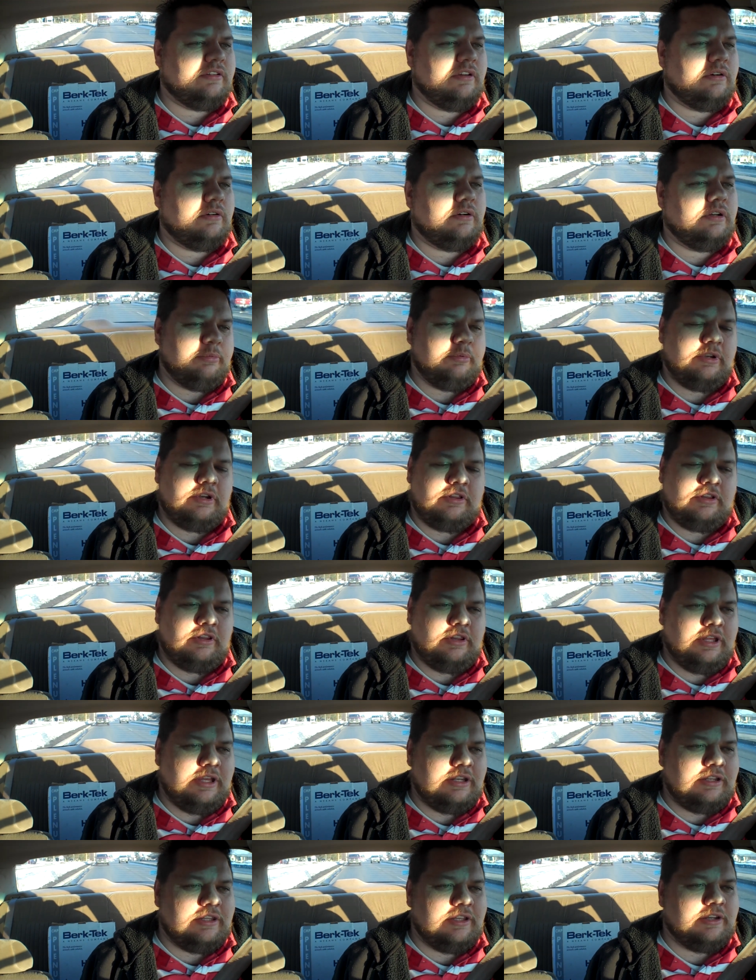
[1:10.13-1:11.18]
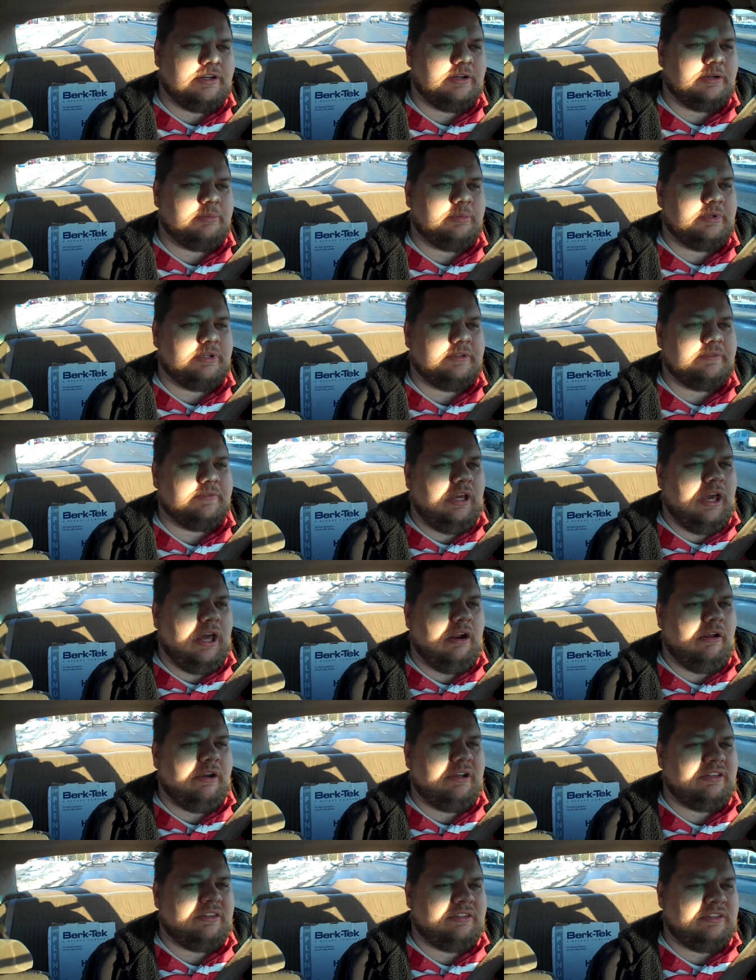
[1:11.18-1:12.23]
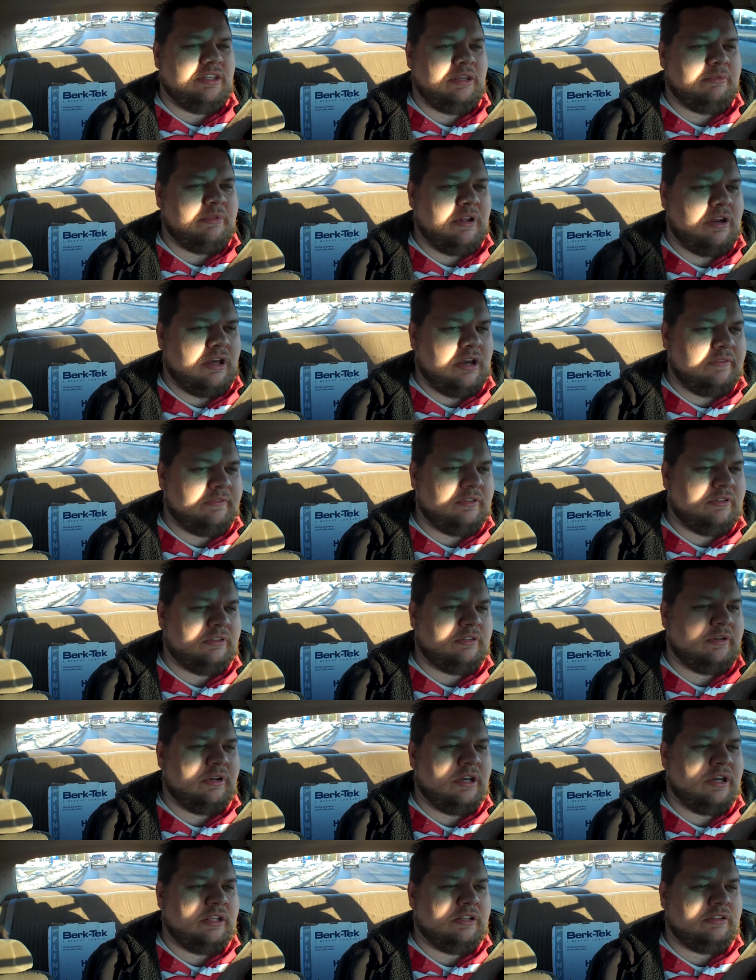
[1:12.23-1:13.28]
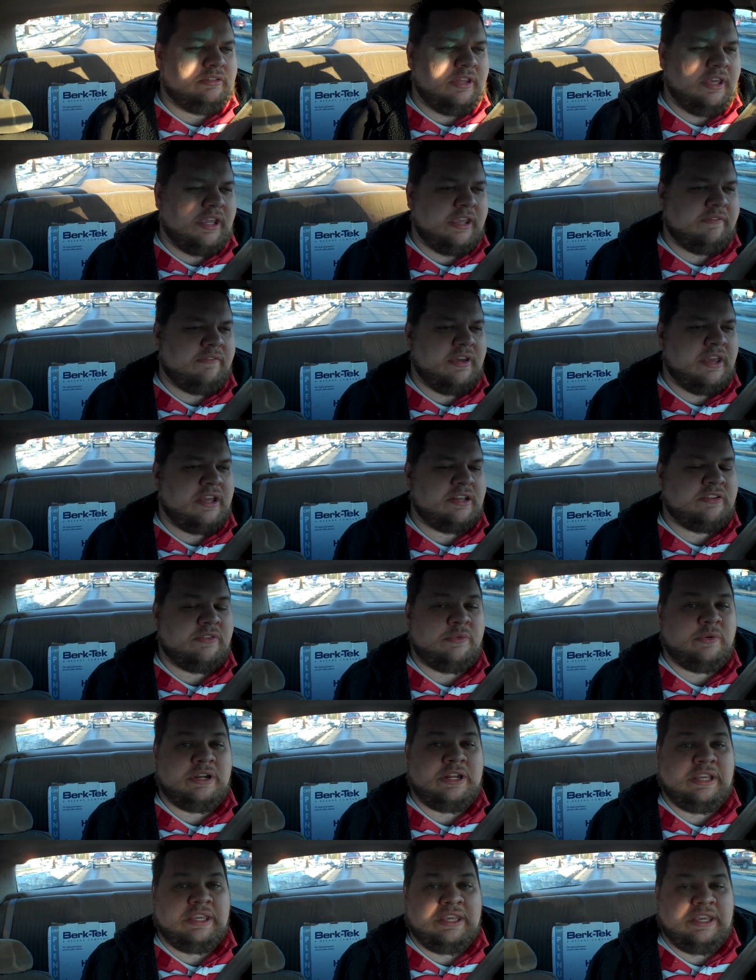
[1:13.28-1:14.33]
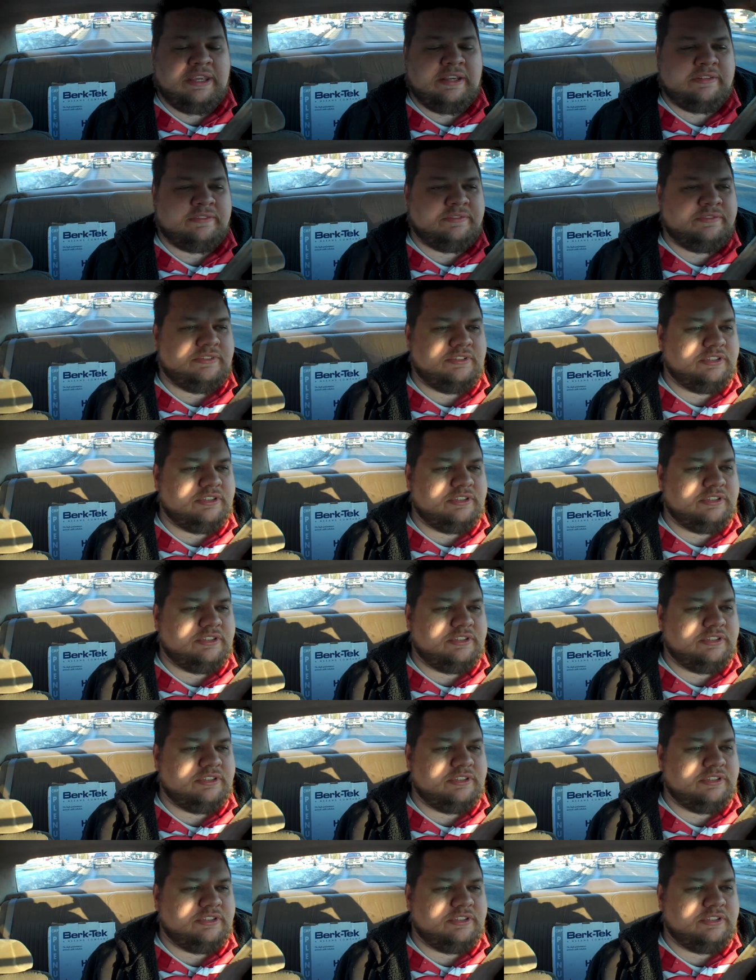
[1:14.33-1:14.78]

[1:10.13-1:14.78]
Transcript: so it'll be another late dinner, but I don't get to see him that often, so I take advantage of when I can.